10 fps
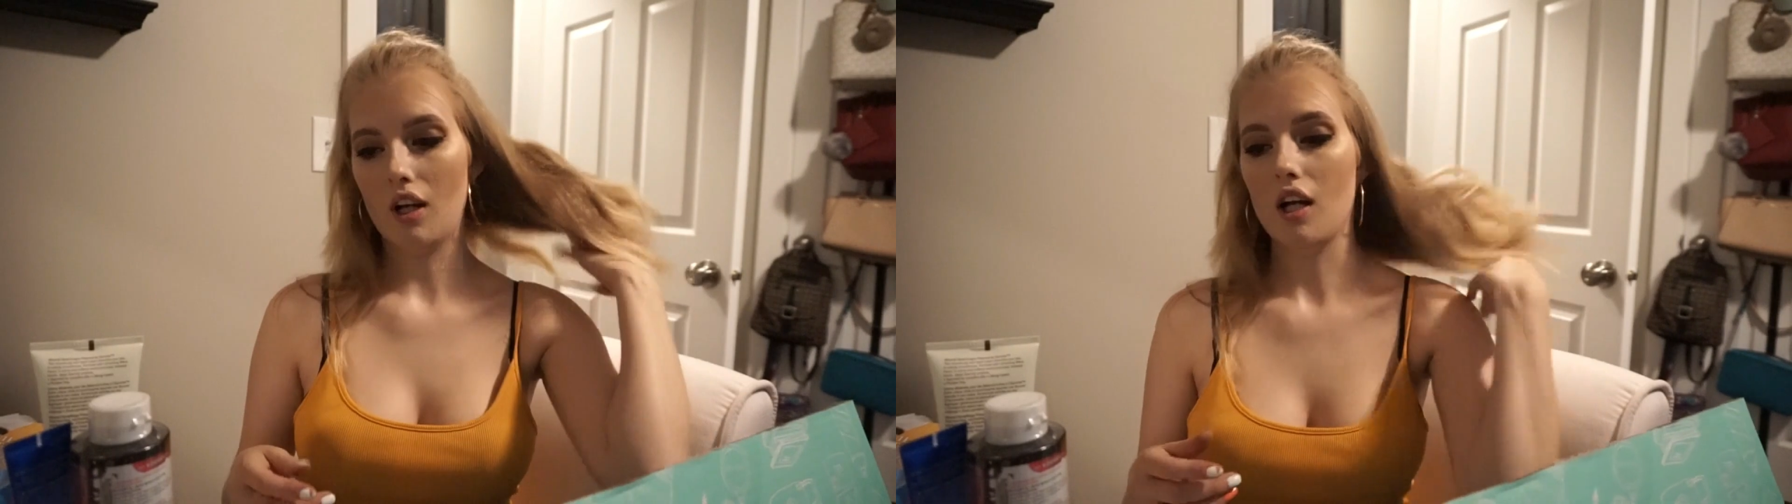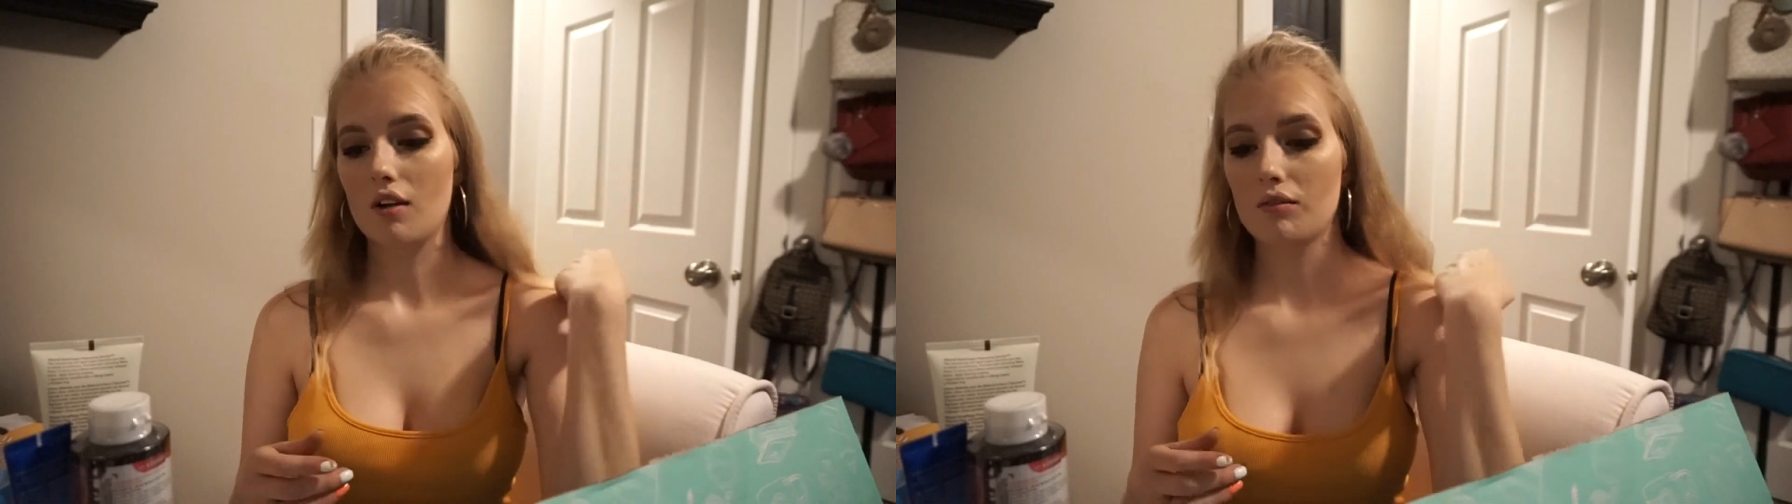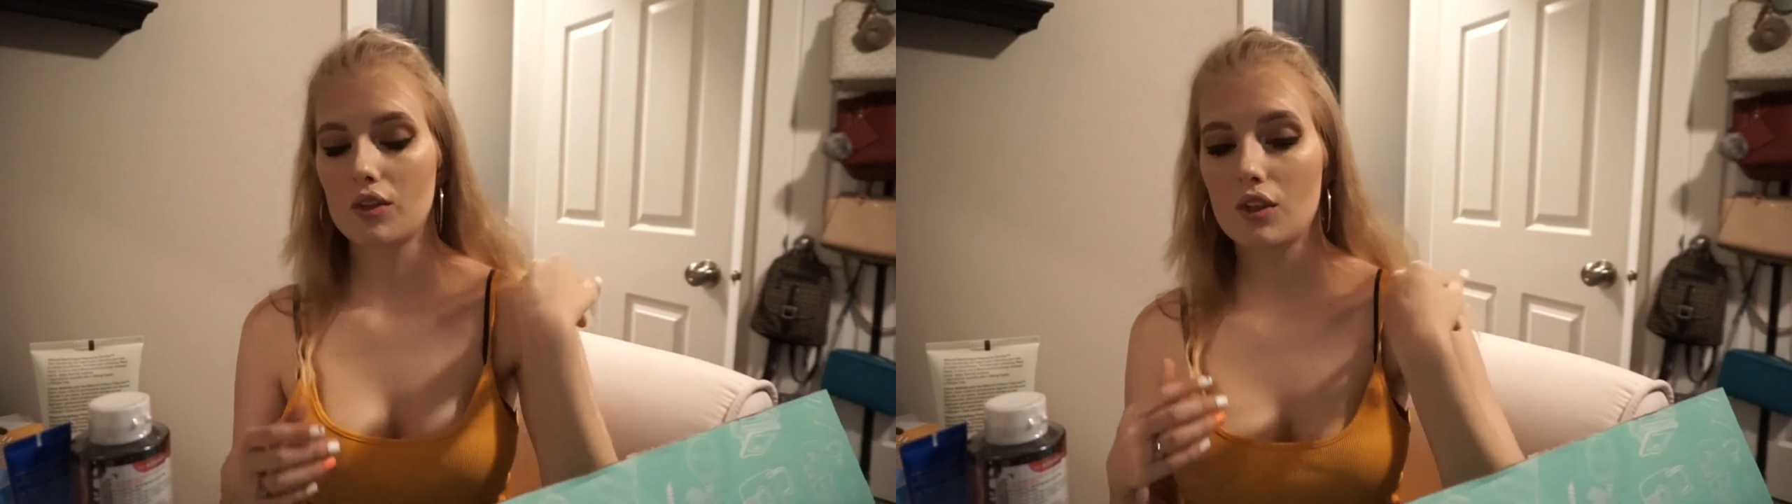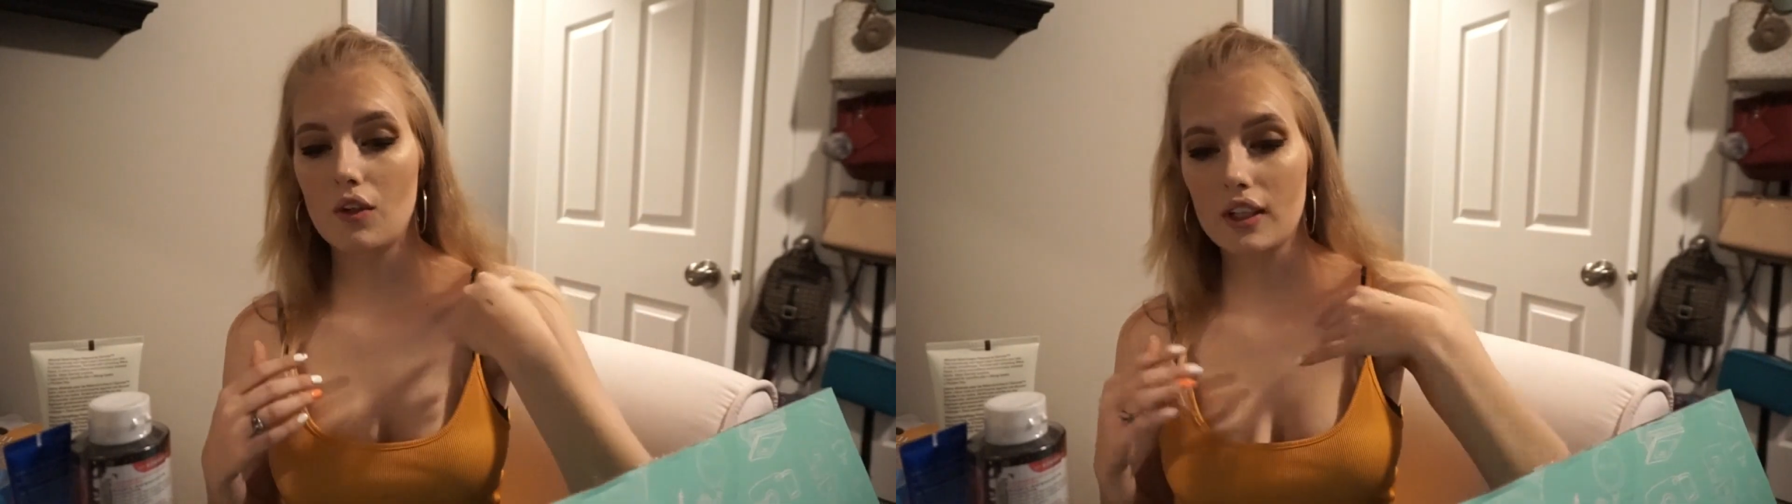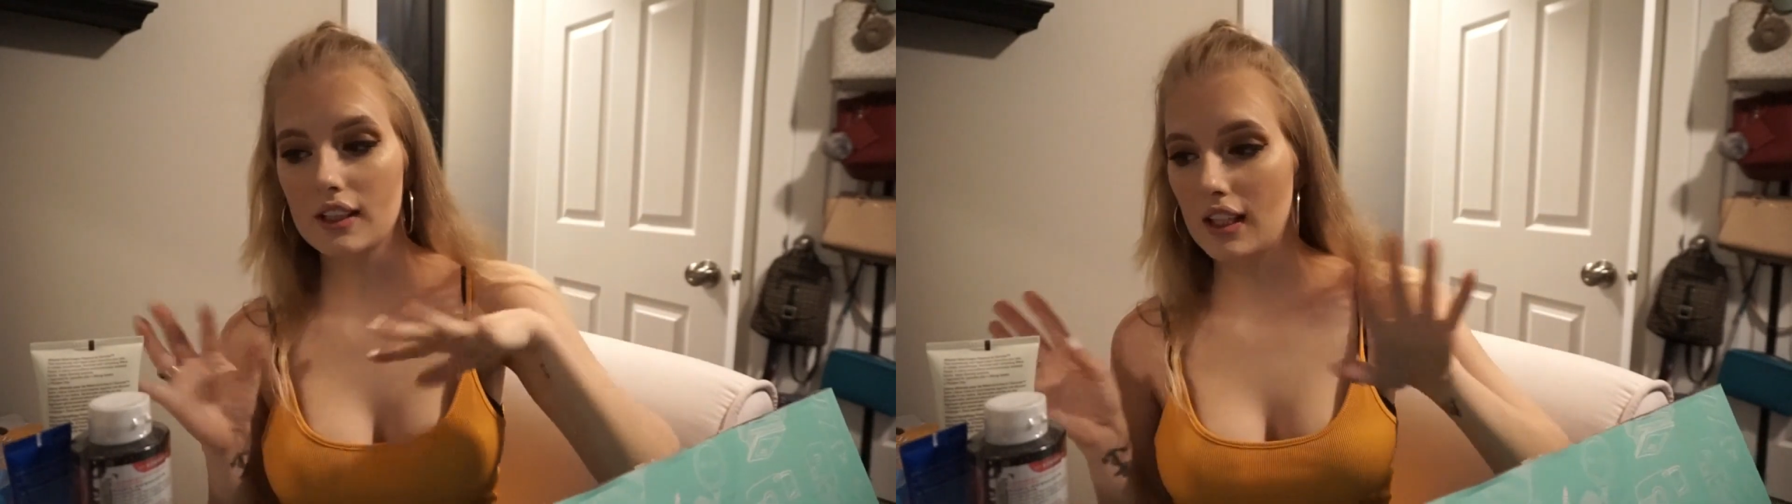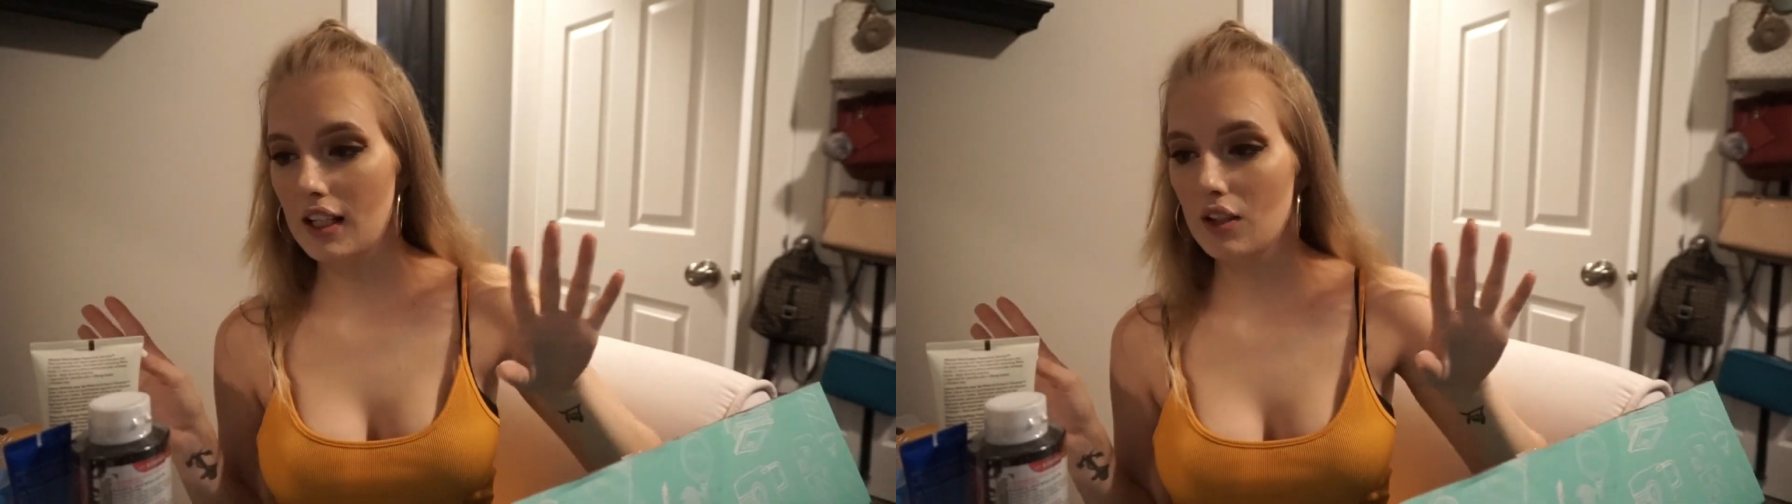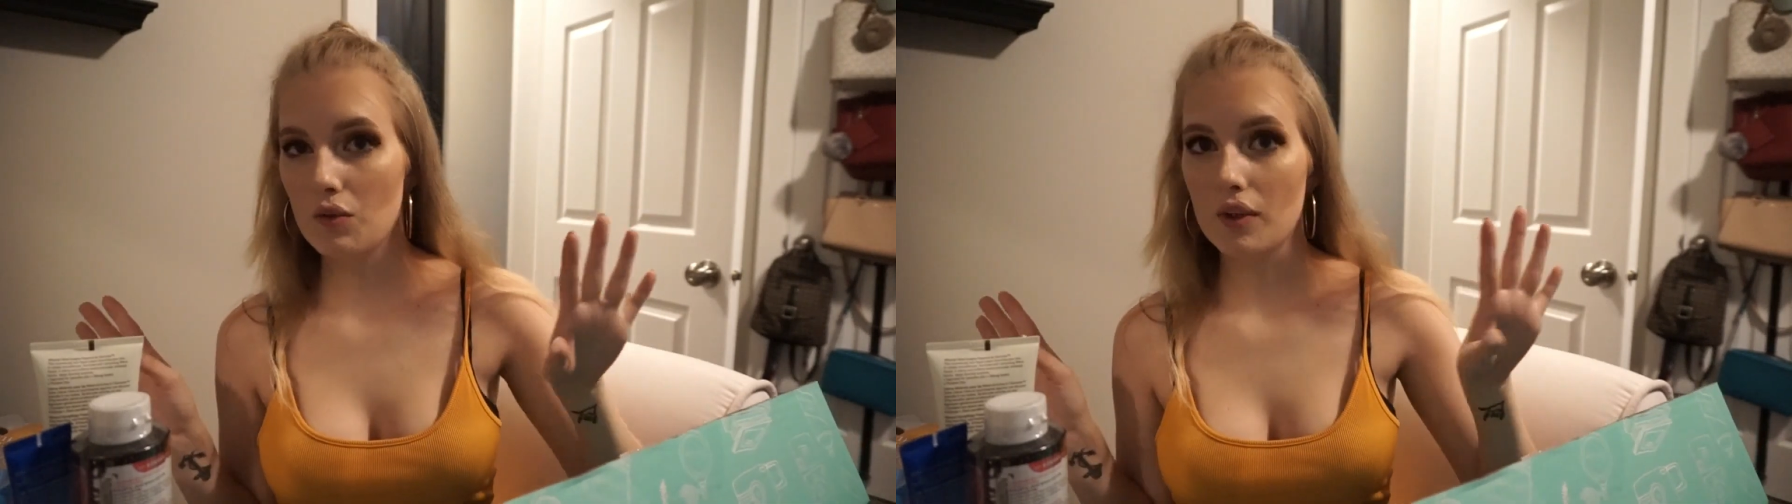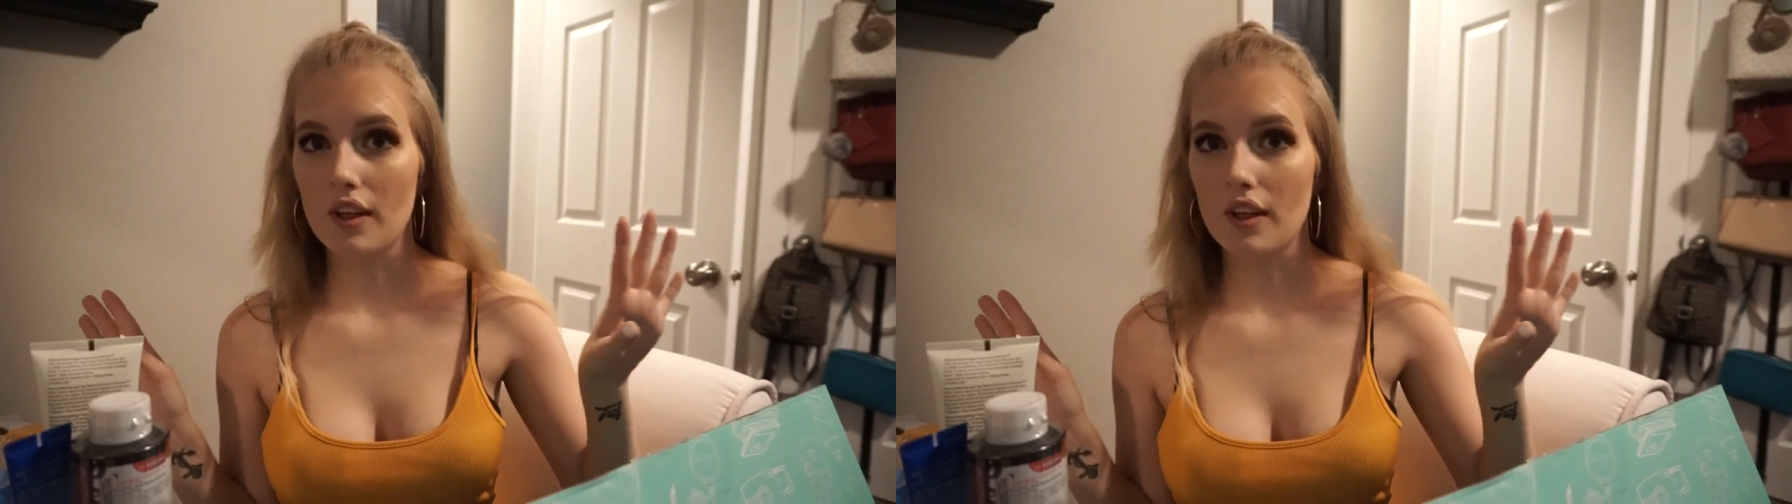I'm so excited with